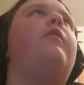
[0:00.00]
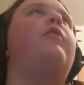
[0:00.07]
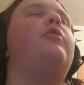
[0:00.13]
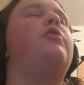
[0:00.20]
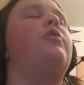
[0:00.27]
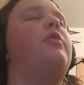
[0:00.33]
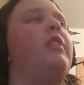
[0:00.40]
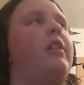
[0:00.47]
for
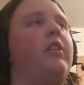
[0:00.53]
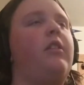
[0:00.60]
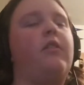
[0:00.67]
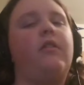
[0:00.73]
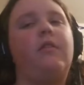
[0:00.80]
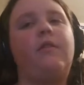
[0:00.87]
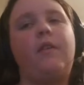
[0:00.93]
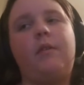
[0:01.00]
just, like,
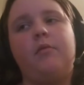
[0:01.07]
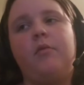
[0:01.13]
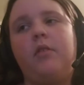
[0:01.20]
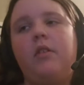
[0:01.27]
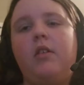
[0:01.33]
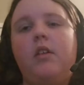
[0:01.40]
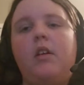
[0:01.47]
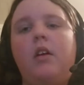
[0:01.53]
fun,
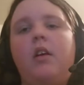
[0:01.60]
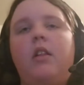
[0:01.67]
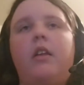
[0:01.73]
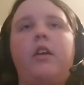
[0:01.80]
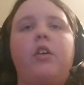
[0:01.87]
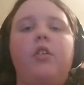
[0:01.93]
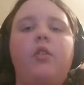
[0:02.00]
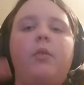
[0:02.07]

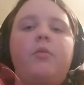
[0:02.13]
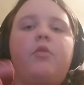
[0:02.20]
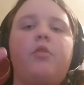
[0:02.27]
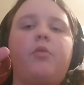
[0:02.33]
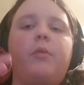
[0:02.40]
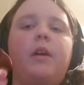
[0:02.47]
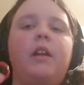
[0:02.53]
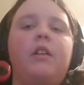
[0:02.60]
like, you know, I'm just
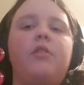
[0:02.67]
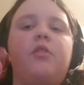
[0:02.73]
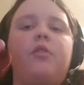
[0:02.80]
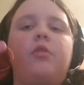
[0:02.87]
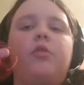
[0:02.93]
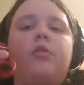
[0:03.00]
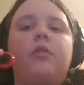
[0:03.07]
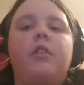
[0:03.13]
waiting, I'll
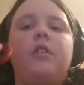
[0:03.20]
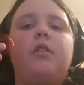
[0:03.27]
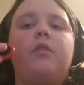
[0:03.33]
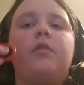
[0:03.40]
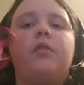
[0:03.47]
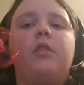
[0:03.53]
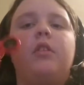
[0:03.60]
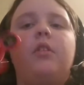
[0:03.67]
just do this
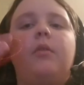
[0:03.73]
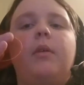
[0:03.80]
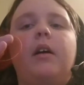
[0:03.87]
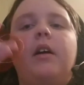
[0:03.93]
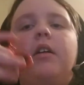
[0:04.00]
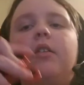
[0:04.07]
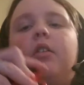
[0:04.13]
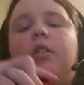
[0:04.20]
for a little
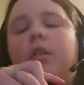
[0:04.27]
while, you